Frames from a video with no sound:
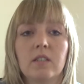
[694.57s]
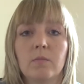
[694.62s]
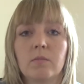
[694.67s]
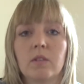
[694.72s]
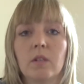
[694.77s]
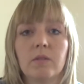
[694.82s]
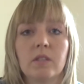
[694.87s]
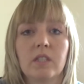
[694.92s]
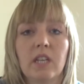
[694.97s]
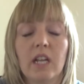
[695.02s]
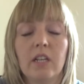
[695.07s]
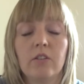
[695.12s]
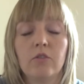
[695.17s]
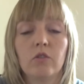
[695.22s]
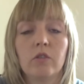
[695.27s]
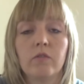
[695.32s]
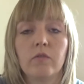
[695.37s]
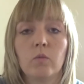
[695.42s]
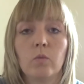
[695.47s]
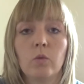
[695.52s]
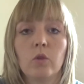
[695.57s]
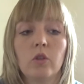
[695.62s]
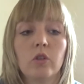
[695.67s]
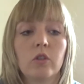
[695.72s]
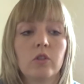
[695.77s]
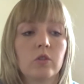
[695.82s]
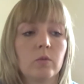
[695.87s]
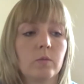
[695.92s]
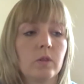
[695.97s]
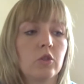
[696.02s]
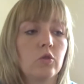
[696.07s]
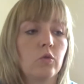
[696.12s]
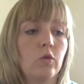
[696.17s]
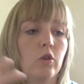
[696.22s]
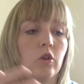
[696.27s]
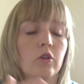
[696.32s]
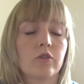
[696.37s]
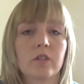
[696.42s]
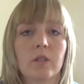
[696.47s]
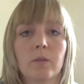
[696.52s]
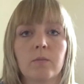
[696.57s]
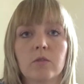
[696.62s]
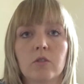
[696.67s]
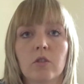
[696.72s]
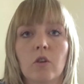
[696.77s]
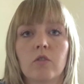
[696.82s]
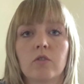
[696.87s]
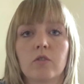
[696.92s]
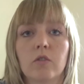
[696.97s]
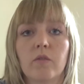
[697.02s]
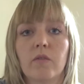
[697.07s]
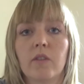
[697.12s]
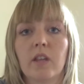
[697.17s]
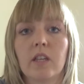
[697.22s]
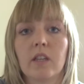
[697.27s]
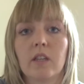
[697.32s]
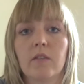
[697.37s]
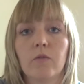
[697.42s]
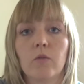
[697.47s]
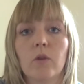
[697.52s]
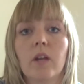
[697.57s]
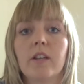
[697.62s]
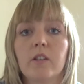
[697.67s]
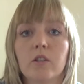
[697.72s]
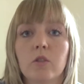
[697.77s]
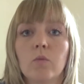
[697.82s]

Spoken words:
Sometimes the tellies don't even work, so make sure you've got some sort of thing that if you like